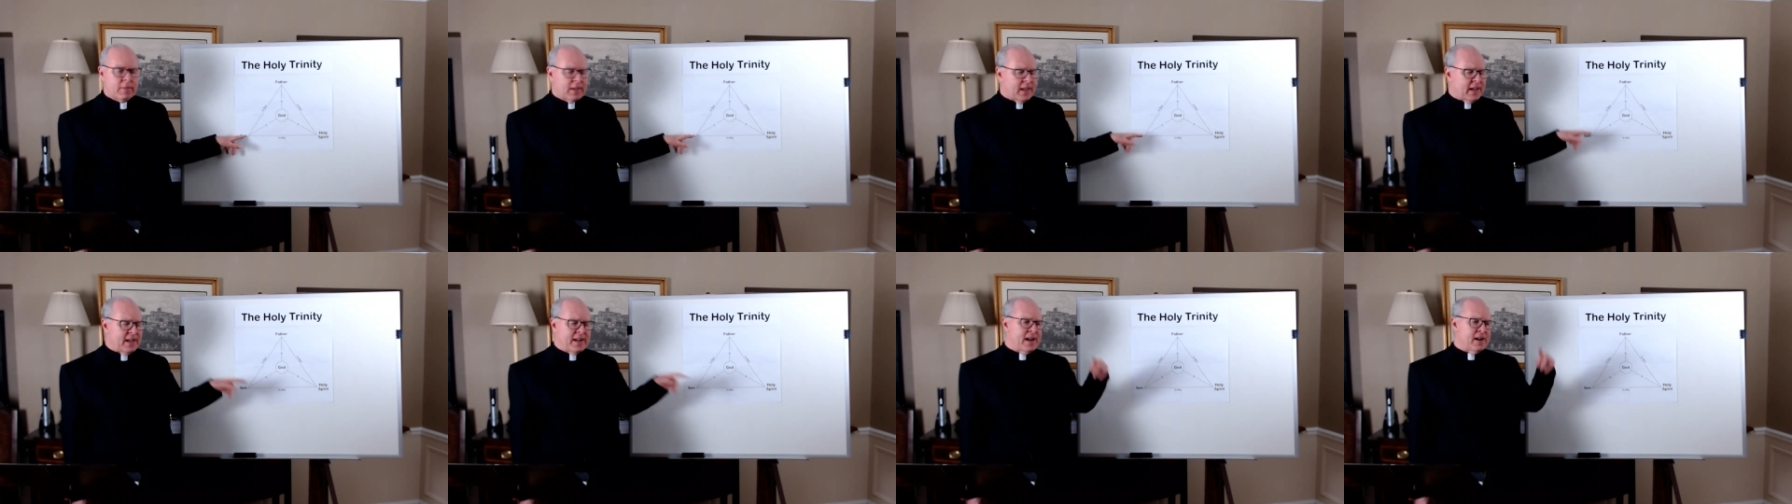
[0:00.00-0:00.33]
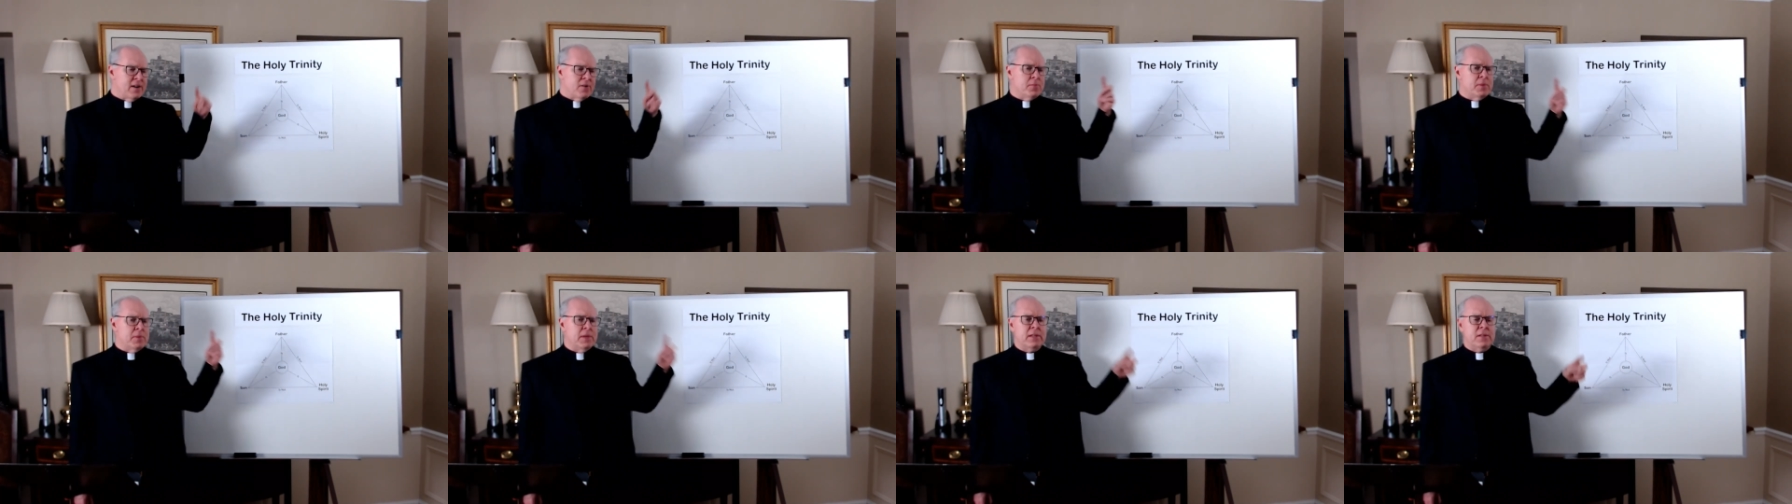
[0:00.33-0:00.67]
And I
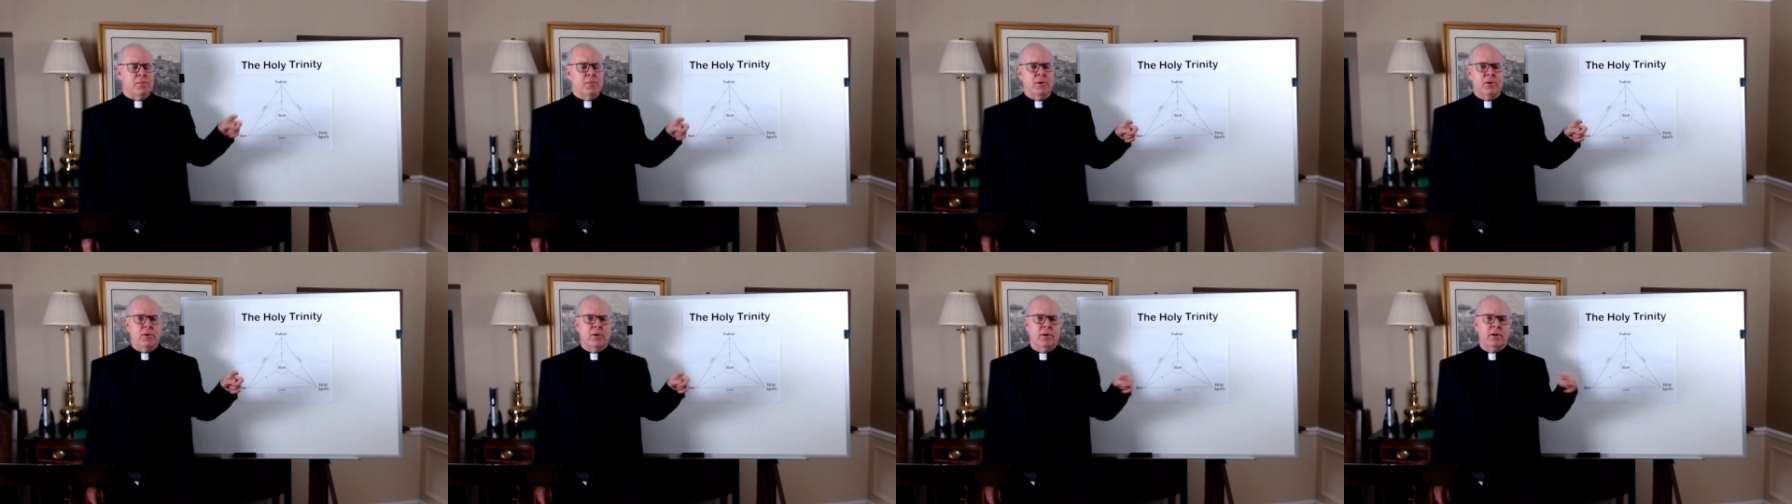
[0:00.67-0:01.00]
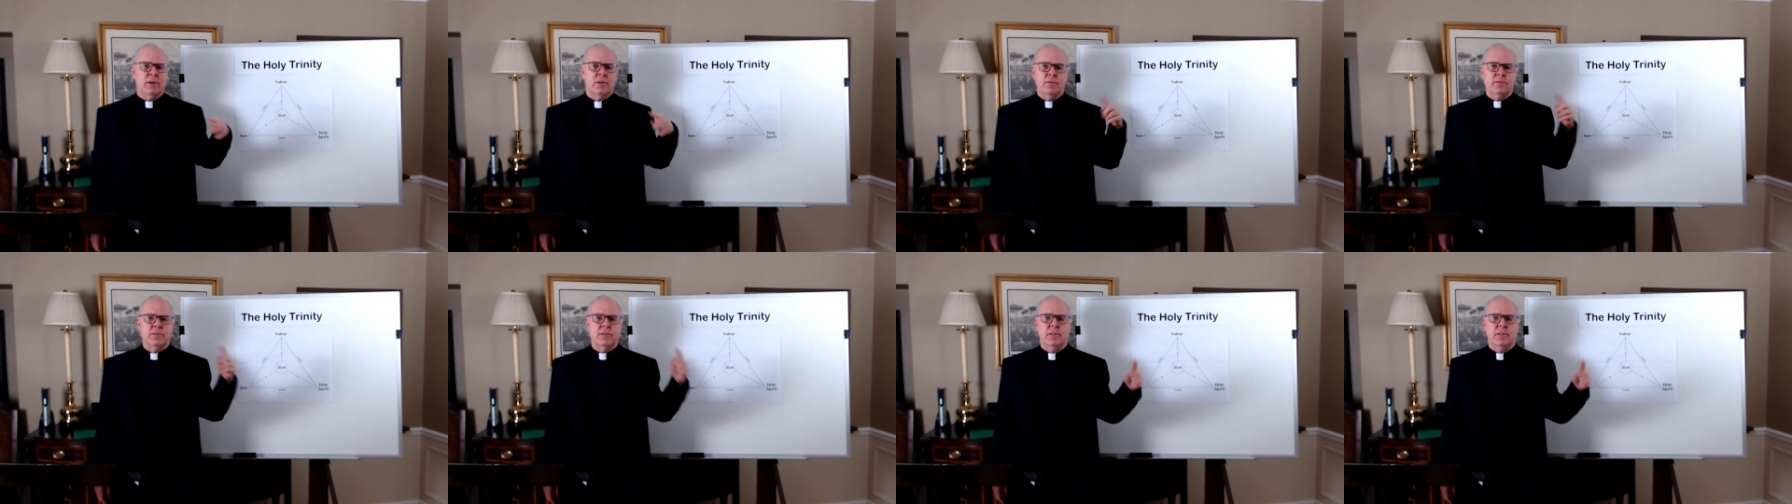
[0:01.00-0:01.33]
don't mean the
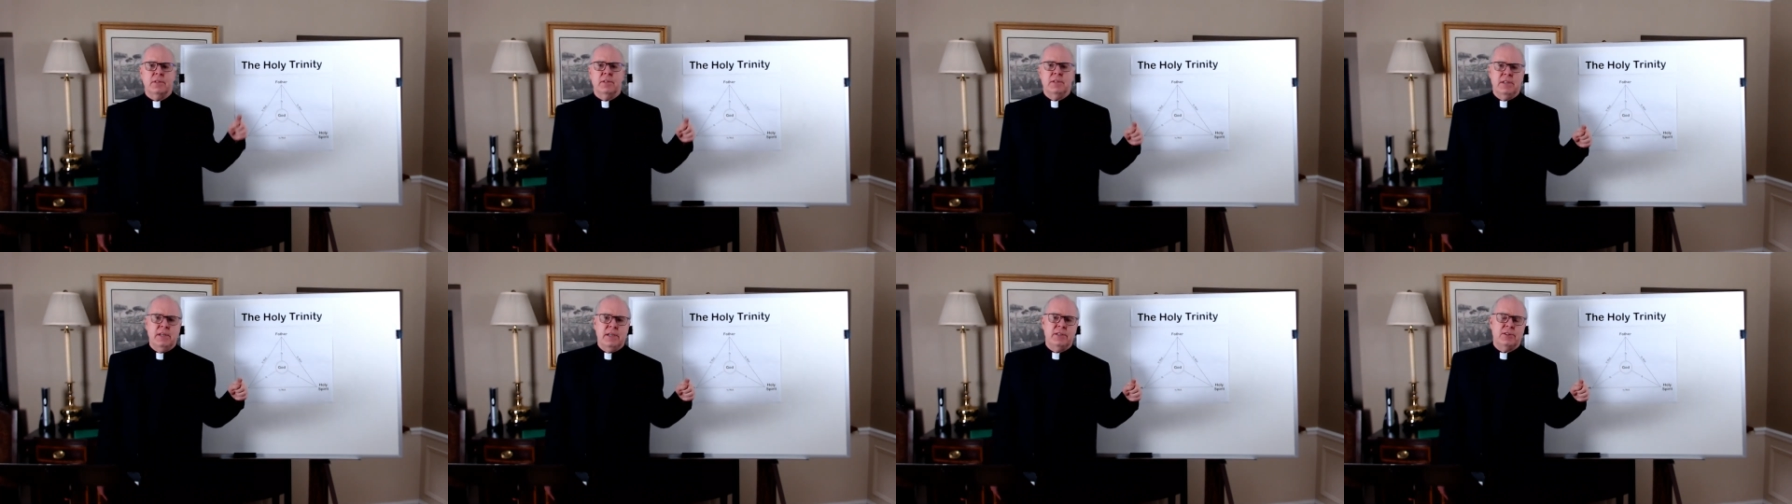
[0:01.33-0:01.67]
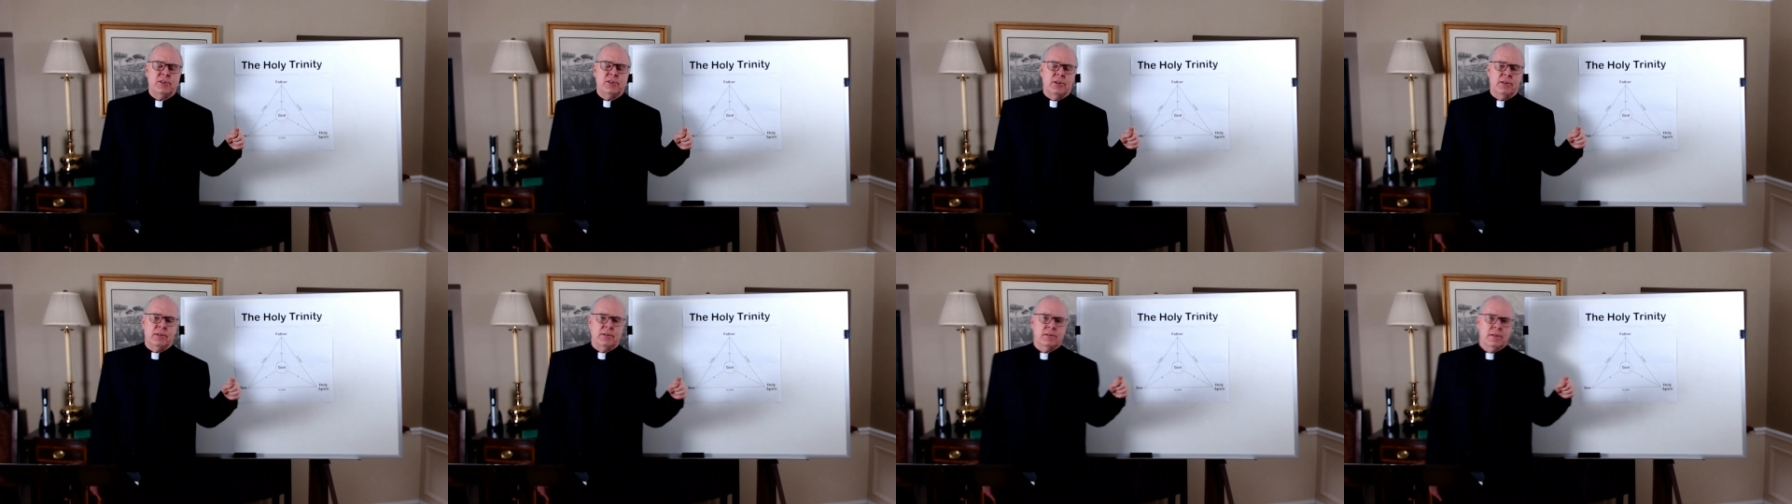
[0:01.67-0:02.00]
miracles and the
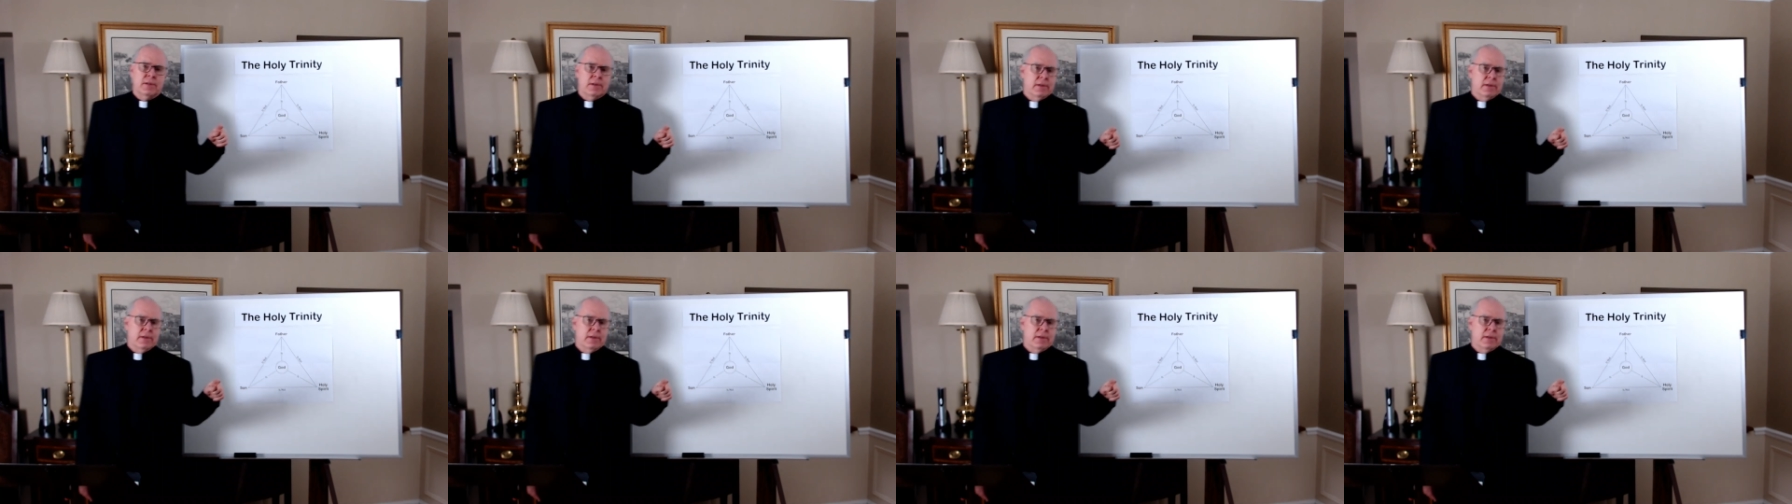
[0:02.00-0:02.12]
teachings.